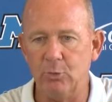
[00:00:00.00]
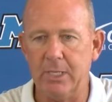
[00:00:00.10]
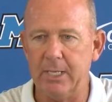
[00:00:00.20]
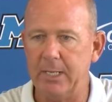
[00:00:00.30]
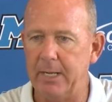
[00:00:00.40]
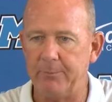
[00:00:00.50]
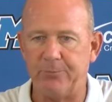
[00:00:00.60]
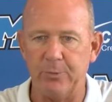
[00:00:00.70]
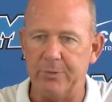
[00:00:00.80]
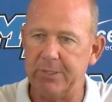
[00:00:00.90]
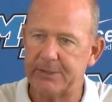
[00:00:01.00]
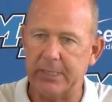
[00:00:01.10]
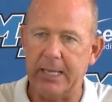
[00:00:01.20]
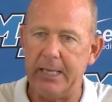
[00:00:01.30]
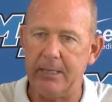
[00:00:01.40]
you get up for this
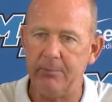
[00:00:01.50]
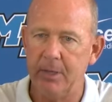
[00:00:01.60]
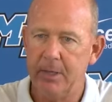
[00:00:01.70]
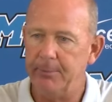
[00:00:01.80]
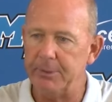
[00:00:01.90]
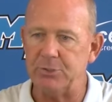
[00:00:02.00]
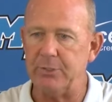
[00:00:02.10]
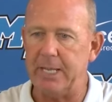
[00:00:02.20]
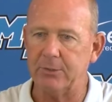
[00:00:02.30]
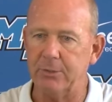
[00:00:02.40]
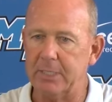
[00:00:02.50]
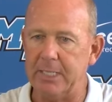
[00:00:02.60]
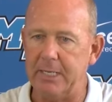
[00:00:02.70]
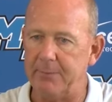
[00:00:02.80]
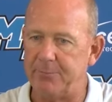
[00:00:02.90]
game, but you're not going to
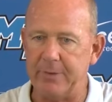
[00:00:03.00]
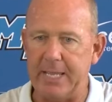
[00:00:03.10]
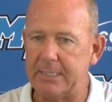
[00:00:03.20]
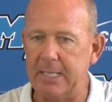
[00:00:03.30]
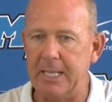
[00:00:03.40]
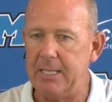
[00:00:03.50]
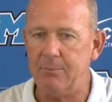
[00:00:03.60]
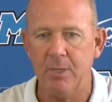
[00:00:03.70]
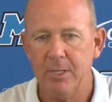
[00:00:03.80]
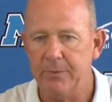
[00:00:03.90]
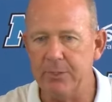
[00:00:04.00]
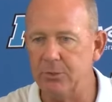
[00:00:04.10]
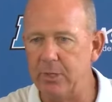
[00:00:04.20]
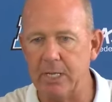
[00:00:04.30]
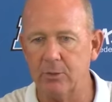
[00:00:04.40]
get up for that game, then
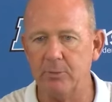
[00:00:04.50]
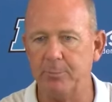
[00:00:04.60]
you're not going